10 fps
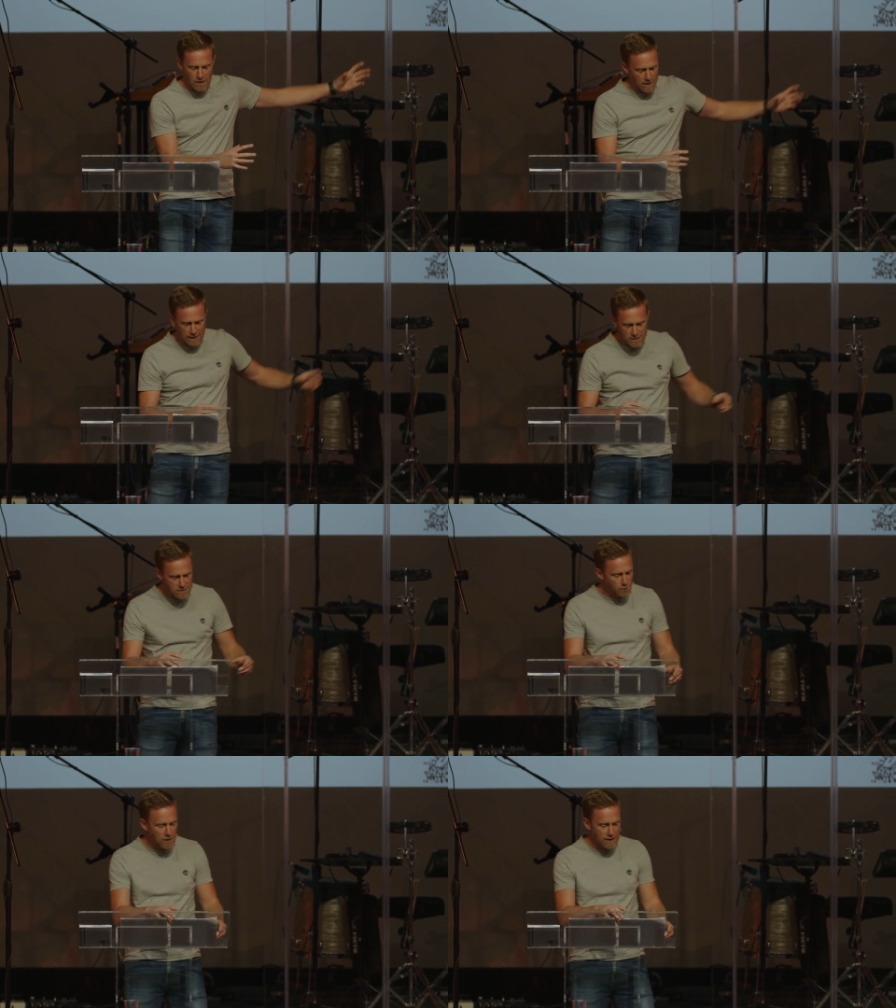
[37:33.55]
And
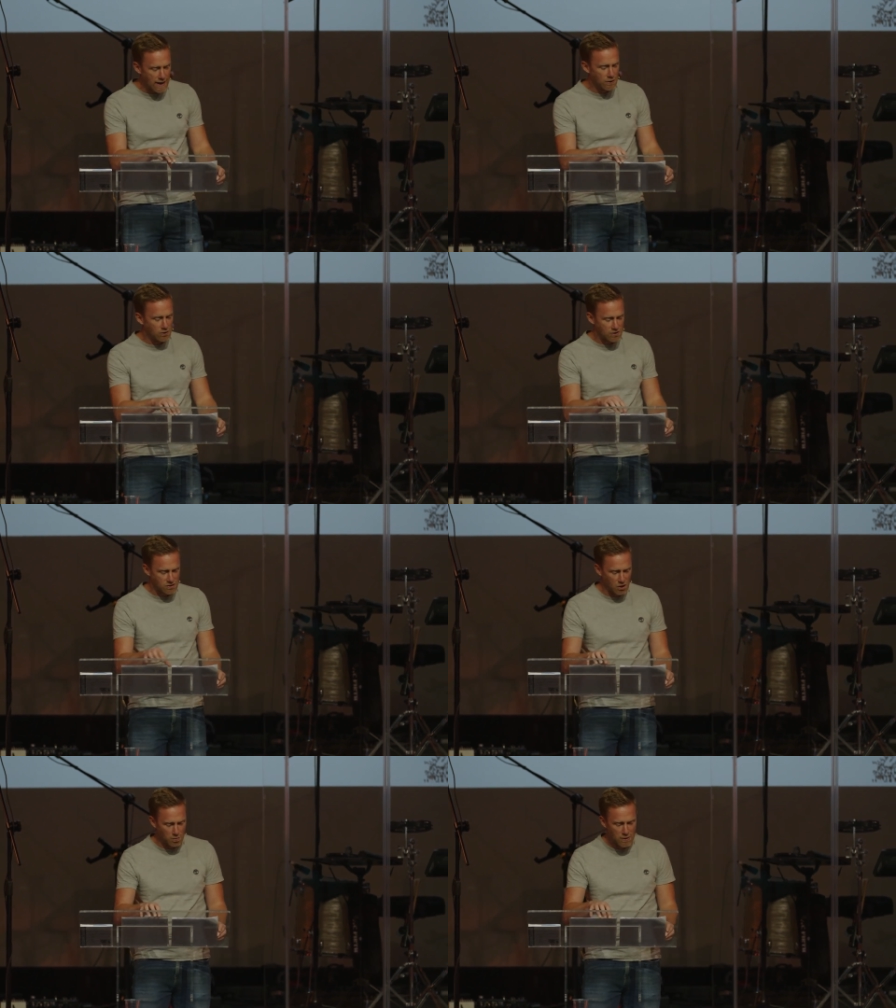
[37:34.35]
that's, we cannot
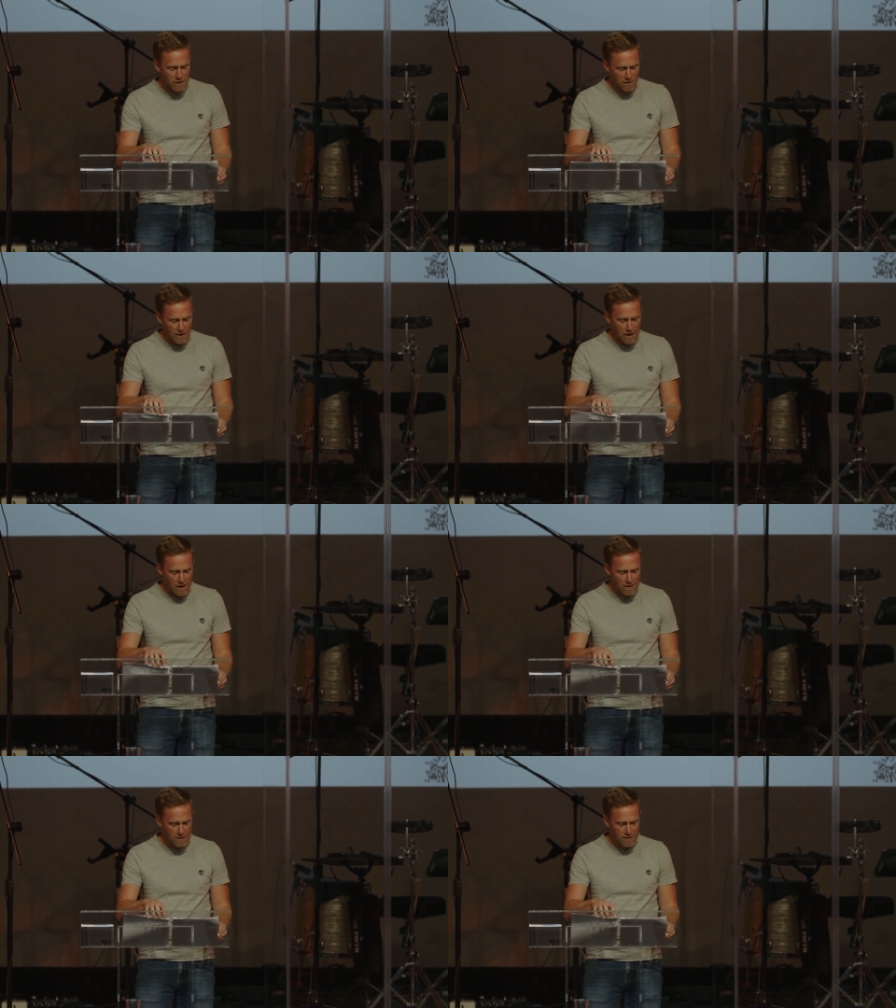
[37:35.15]
stop
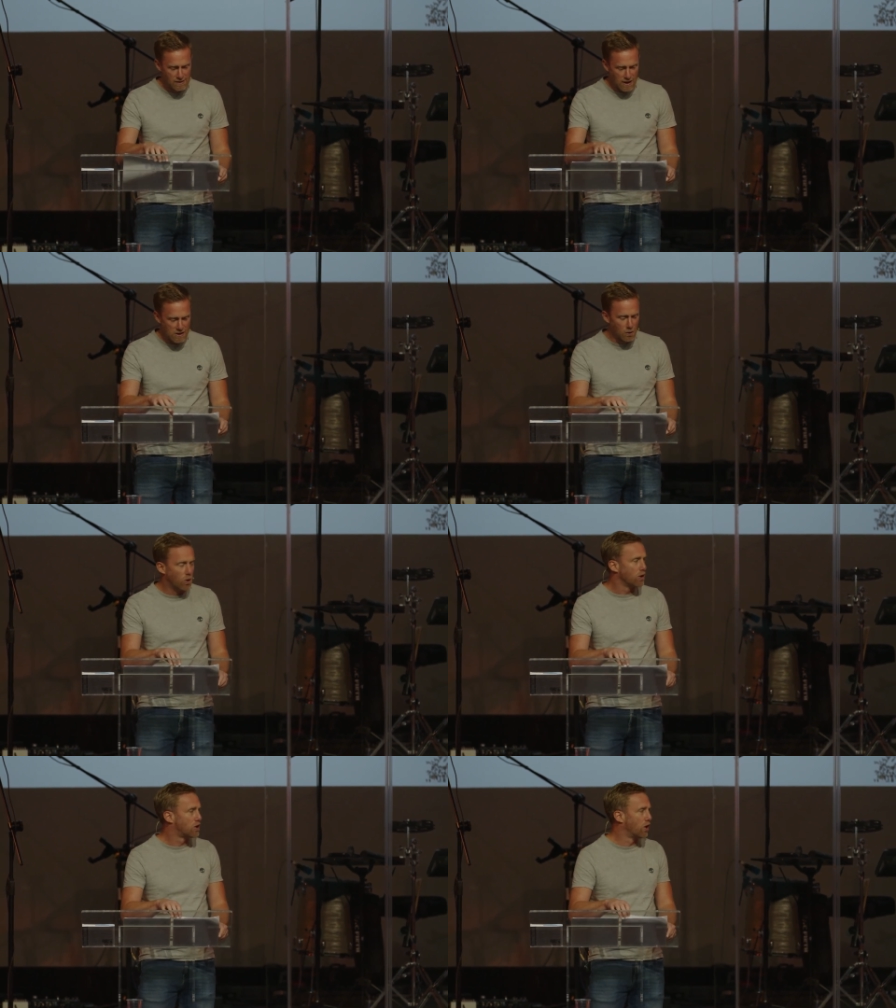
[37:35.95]
there. And you know
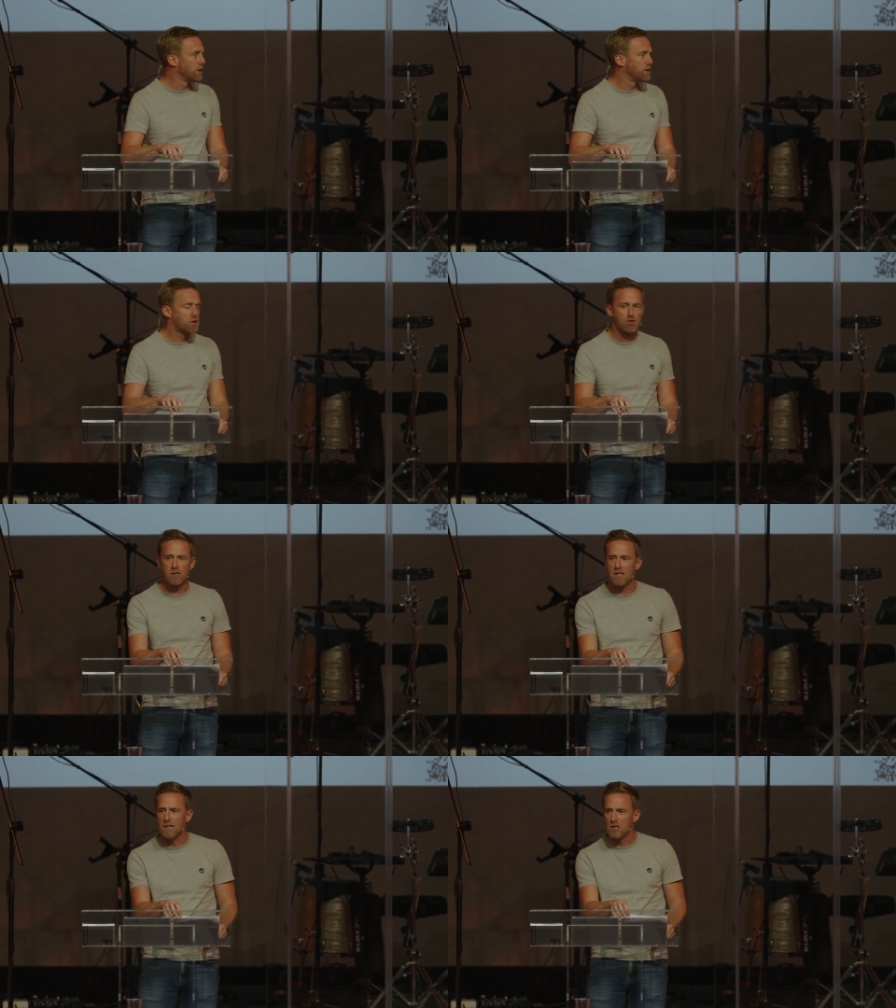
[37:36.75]
what? God is
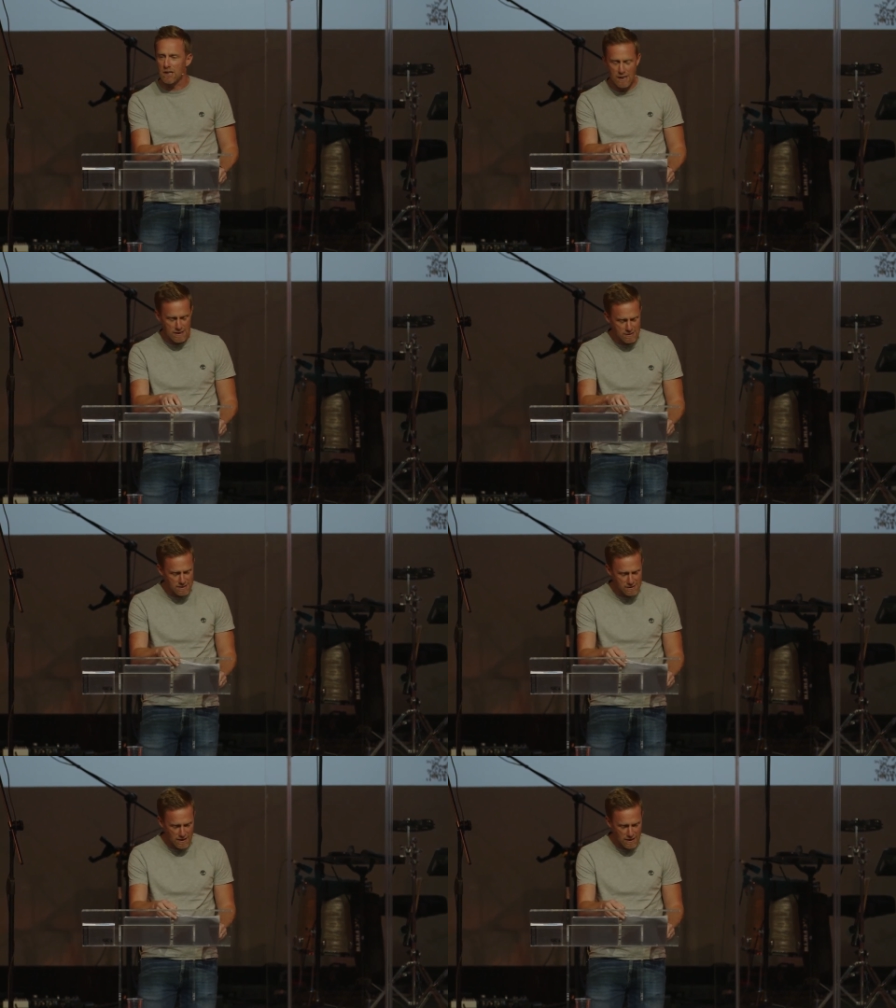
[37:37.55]
strategic. He is